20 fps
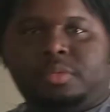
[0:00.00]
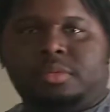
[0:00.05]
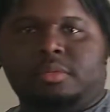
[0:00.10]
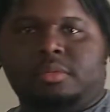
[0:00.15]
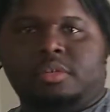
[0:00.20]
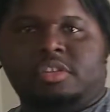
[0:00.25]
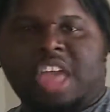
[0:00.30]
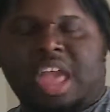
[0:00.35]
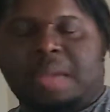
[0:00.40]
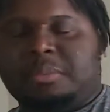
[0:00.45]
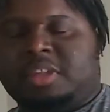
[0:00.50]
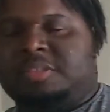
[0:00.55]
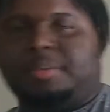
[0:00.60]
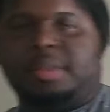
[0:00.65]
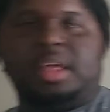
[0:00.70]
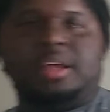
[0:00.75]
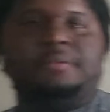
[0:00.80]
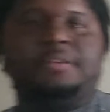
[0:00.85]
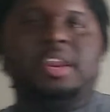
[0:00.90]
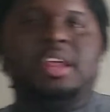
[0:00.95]
Shameless
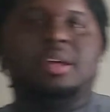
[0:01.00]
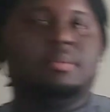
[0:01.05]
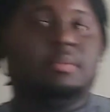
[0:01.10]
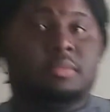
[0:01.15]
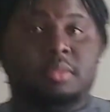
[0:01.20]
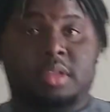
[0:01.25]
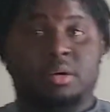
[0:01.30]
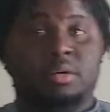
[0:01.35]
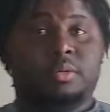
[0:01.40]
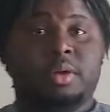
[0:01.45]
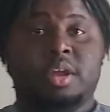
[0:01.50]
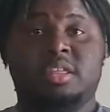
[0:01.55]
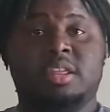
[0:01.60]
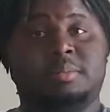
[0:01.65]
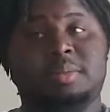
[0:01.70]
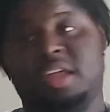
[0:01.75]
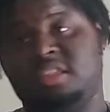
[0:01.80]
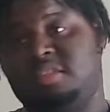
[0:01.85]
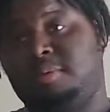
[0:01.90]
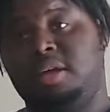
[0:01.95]
plug for them. Don't reason I'm
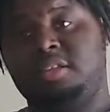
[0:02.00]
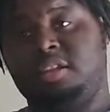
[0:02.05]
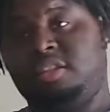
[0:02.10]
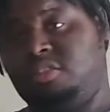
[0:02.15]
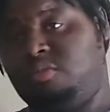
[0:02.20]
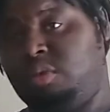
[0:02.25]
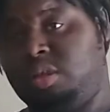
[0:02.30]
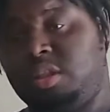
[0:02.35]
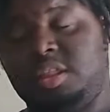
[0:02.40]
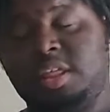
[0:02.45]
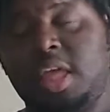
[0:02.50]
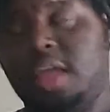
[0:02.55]
not sponsored, I just want to say